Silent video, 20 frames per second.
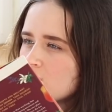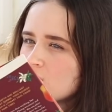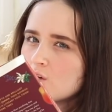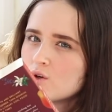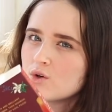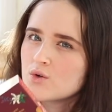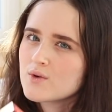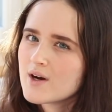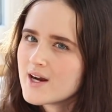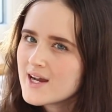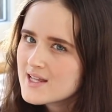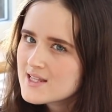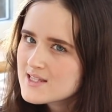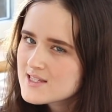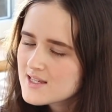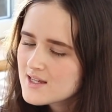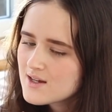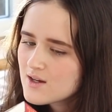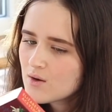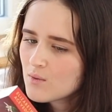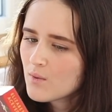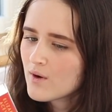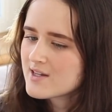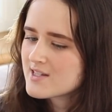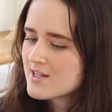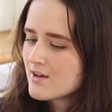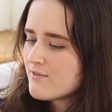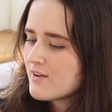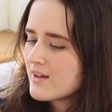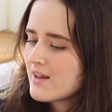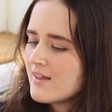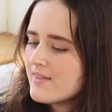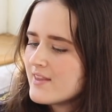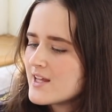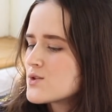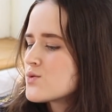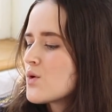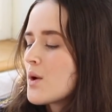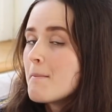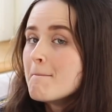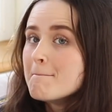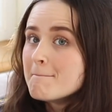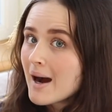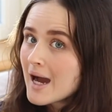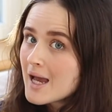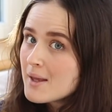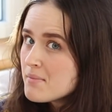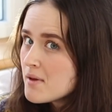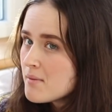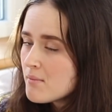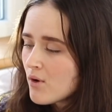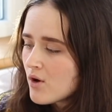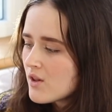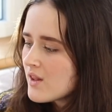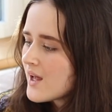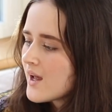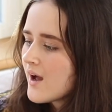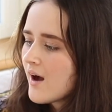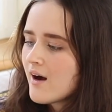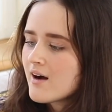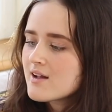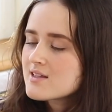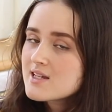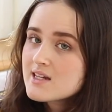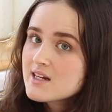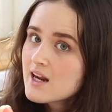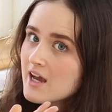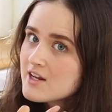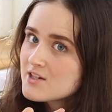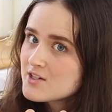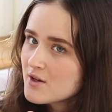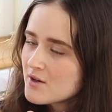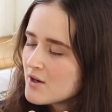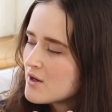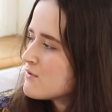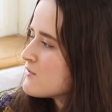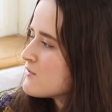grit, whereas I feel like this one might be more lighthearted. I don't know